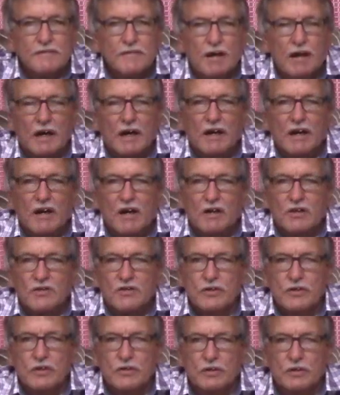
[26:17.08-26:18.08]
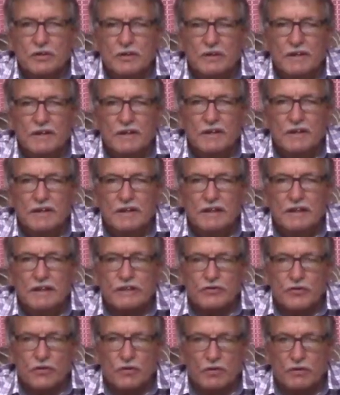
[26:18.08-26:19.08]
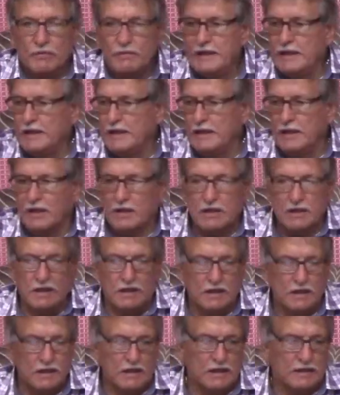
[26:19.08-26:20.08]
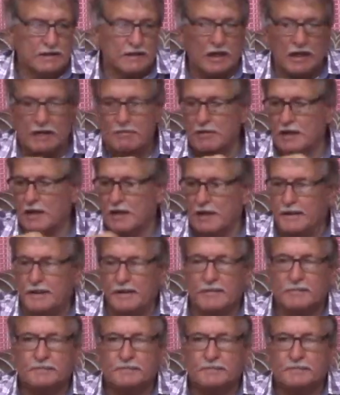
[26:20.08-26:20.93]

I ask you, draw me a, a, a timeline.